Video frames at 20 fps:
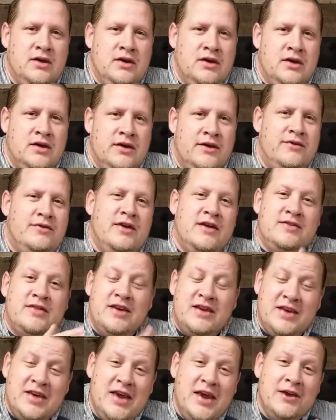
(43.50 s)
That the
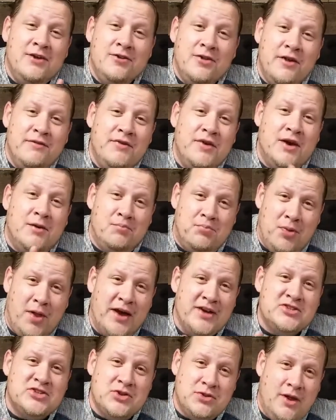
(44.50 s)
key to living a
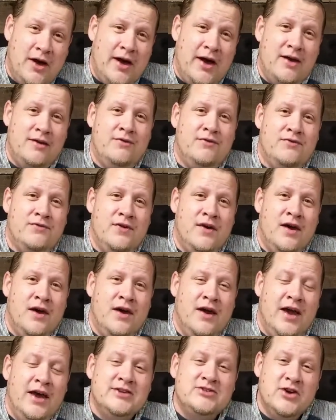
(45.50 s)
blessed life
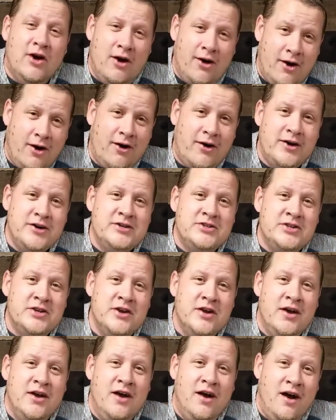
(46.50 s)
is a heart
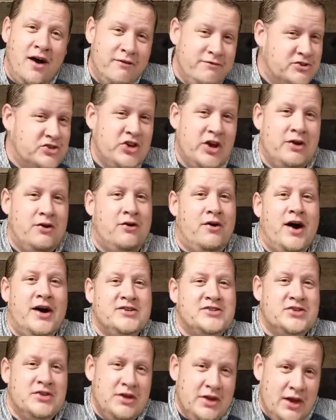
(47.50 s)
of
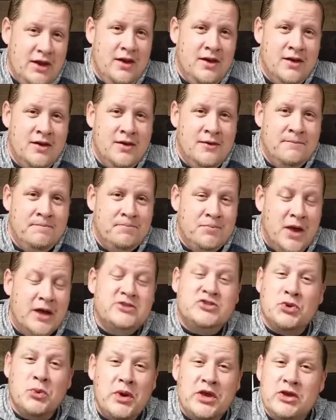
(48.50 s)
generosity. And
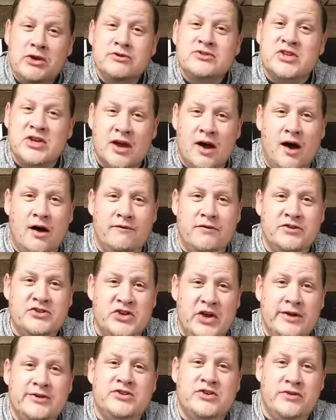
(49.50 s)
so we used a
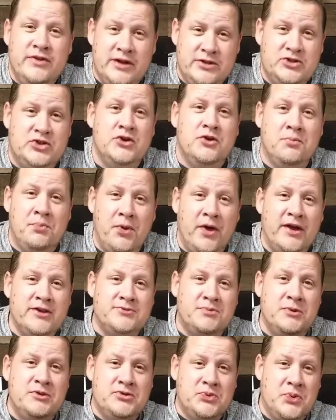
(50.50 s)
conversation that took place
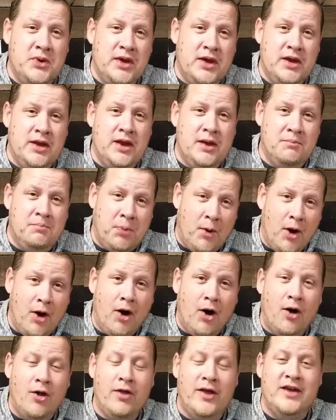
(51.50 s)
between
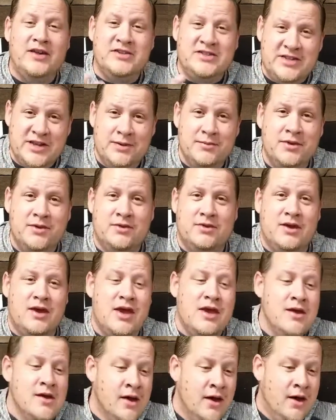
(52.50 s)
Paul and
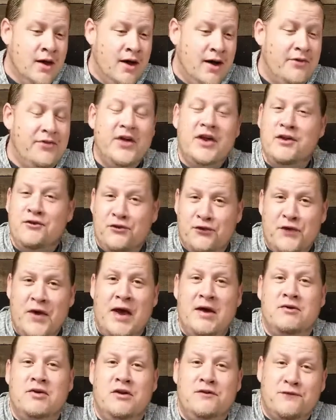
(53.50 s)
Timothy that is
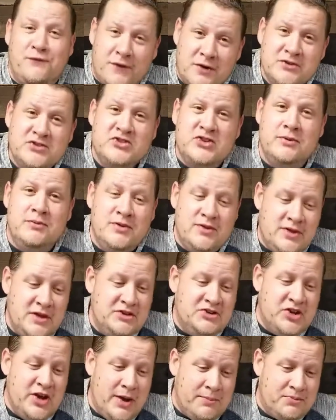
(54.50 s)
found in 1 Timothy
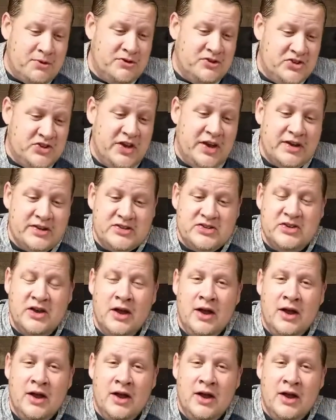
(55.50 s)
chapter 6.